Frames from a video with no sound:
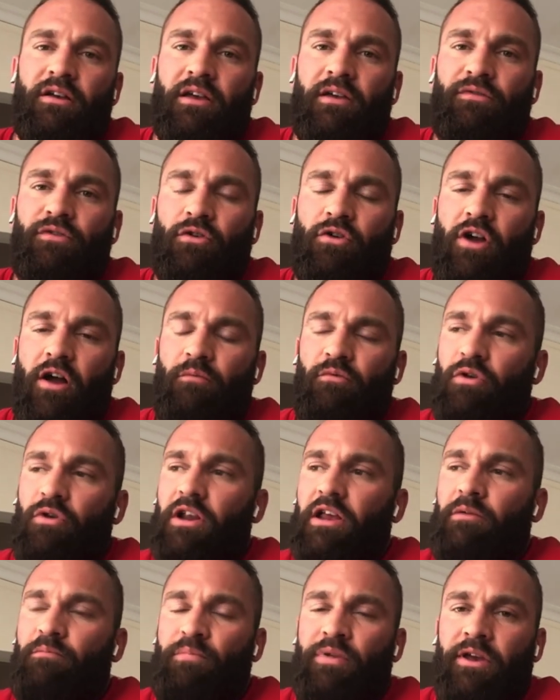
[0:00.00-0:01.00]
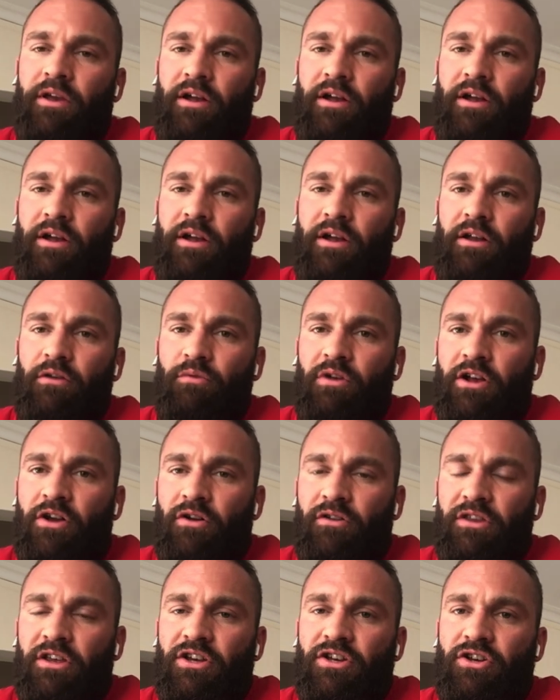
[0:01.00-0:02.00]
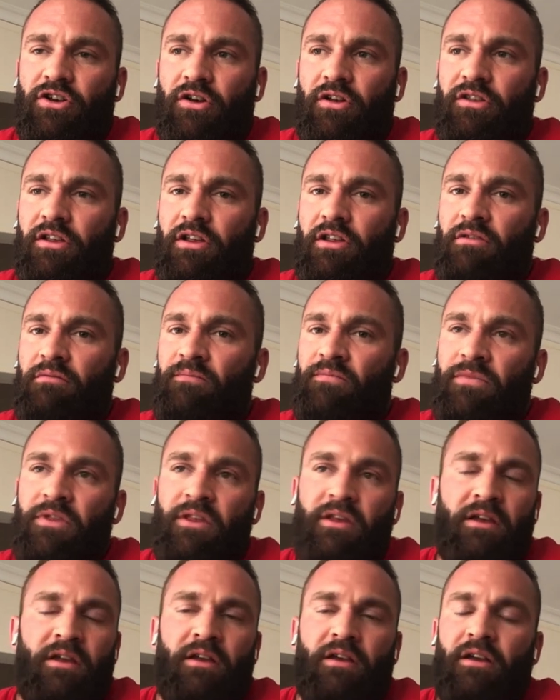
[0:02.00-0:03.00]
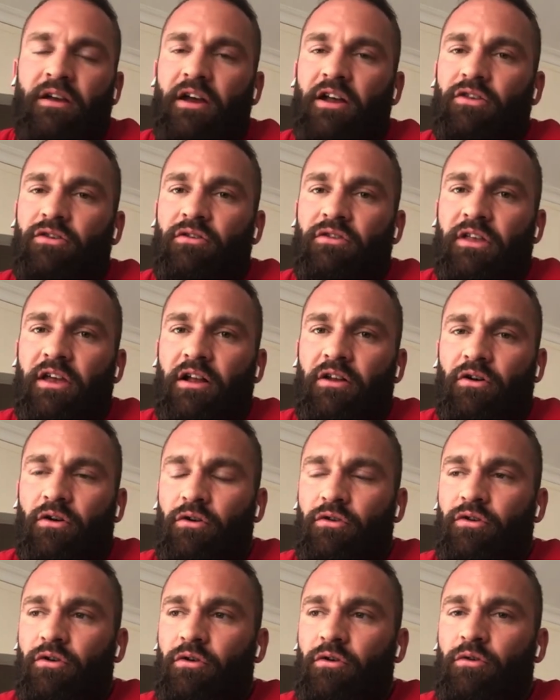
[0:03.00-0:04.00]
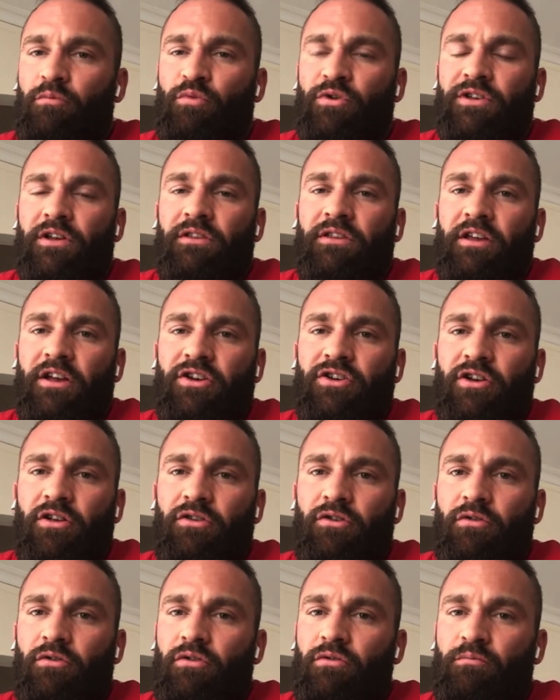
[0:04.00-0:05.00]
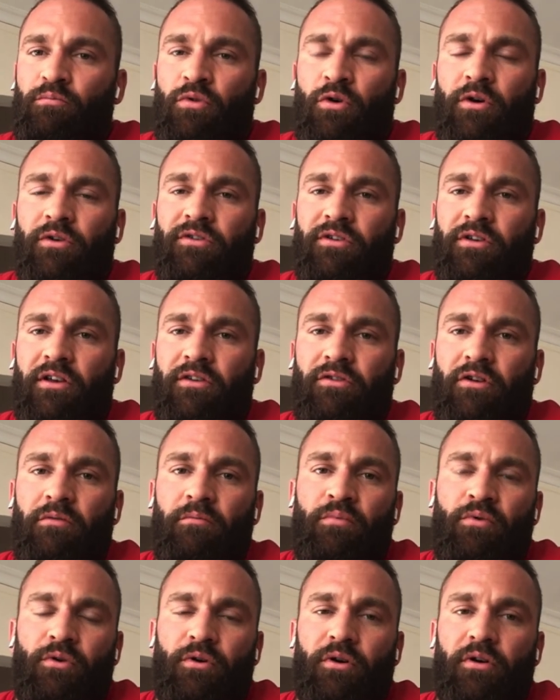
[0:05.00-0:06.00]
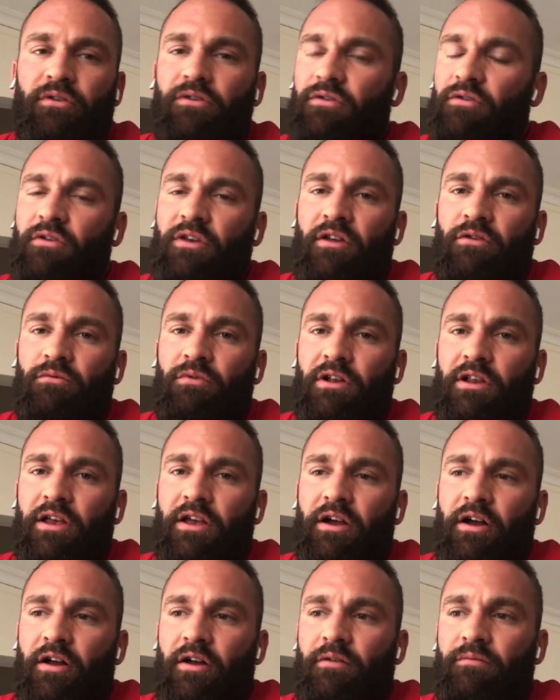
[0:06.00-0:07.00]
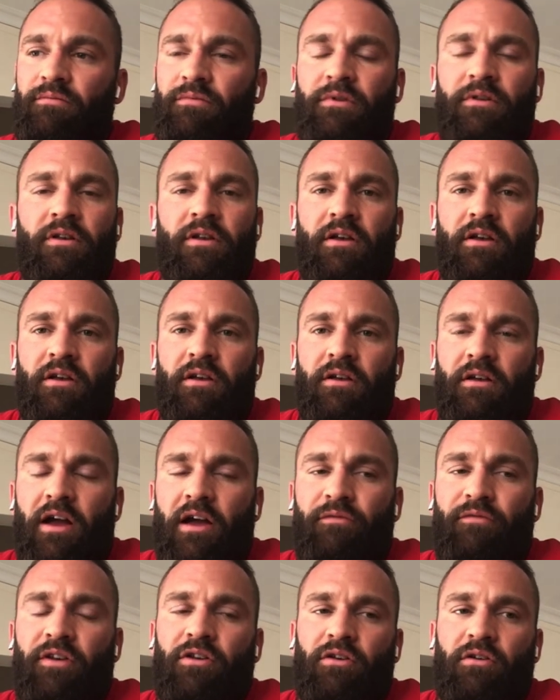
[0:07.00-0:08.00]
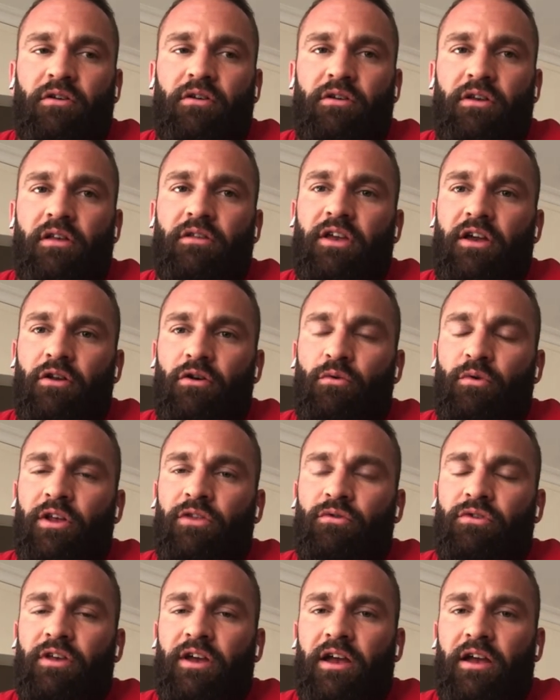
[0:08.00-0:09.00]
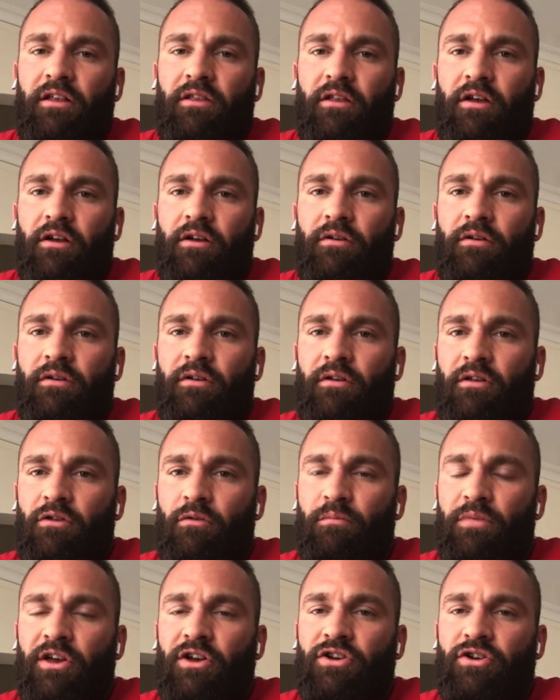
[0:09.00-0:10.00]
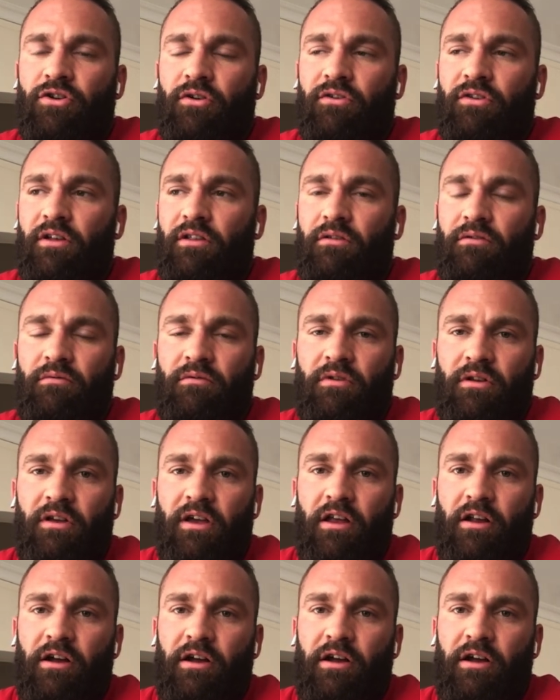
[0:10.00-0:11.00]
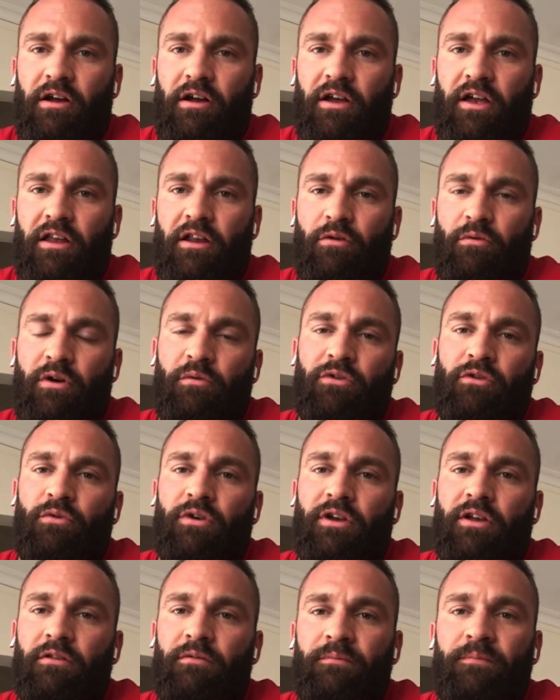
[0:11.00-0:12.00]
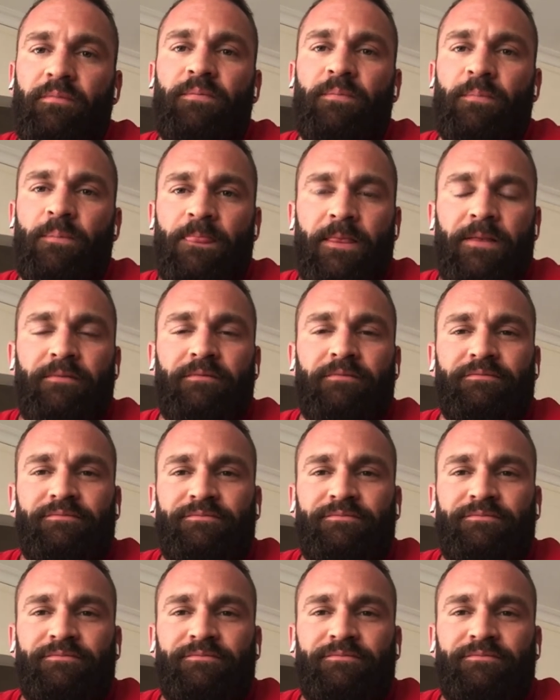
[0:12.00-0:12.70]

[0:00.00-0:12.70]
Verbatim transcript: if you come really clear, really conditioned, and, and you nail all your presentation, your, your posing is on point, you can really... Uh, I think you can get away today in uh, the big shows and yeah. uh, get away with the win. Yep, yep.